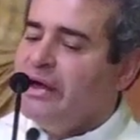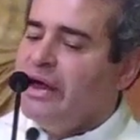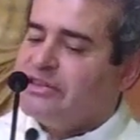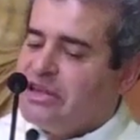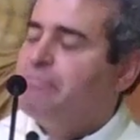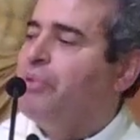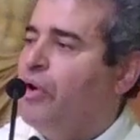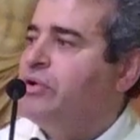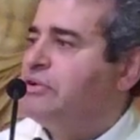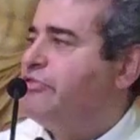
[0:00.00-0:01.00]
It's
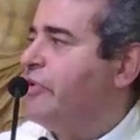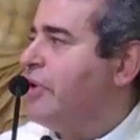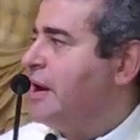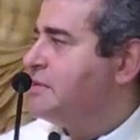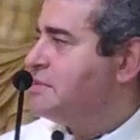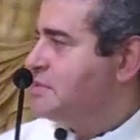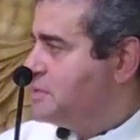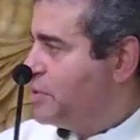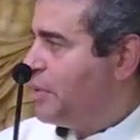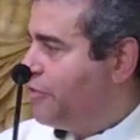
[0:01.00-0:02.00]
important for us
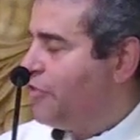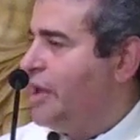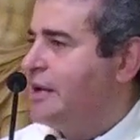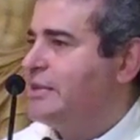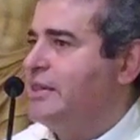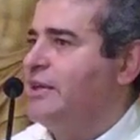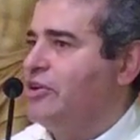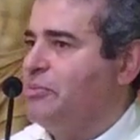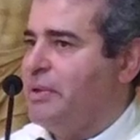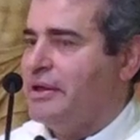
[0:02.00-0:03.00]
to reflect a
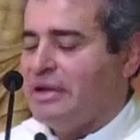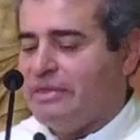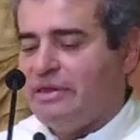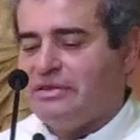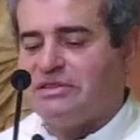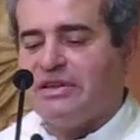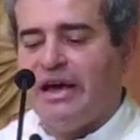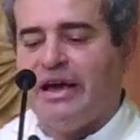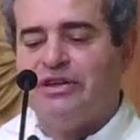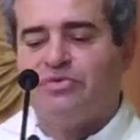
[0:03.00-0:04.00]
little bit at this
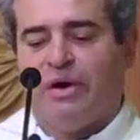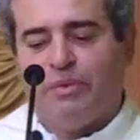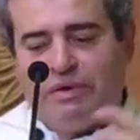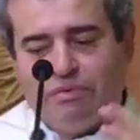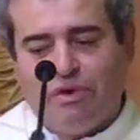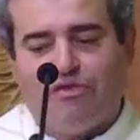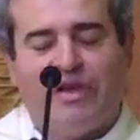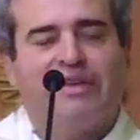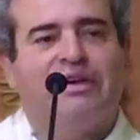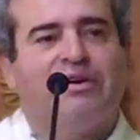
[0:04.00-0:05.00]
stage while we're
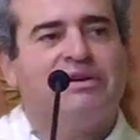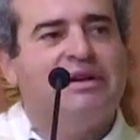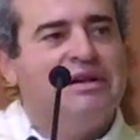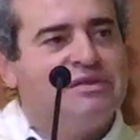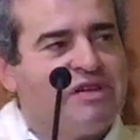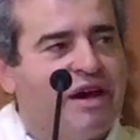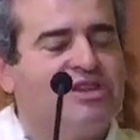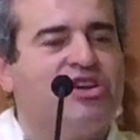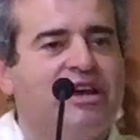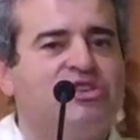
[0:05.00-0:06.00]
reflecting on
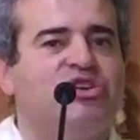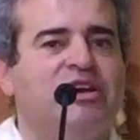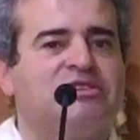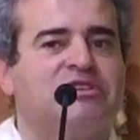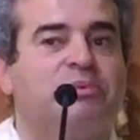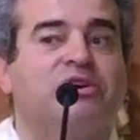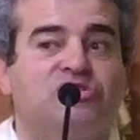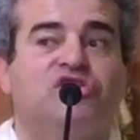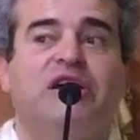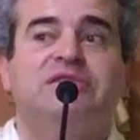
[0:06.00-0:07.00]
touching Jesus,
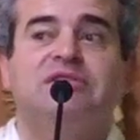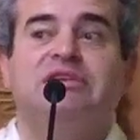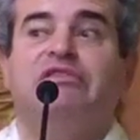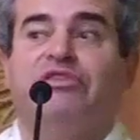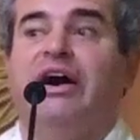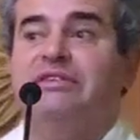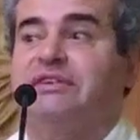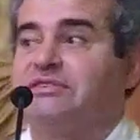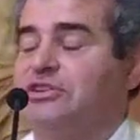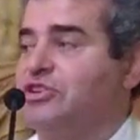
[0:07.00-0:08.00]
because Jesus invites
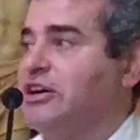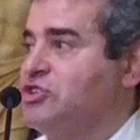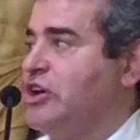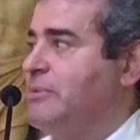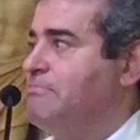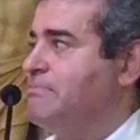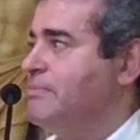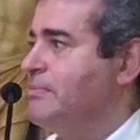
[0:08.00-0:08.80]
us to touch him.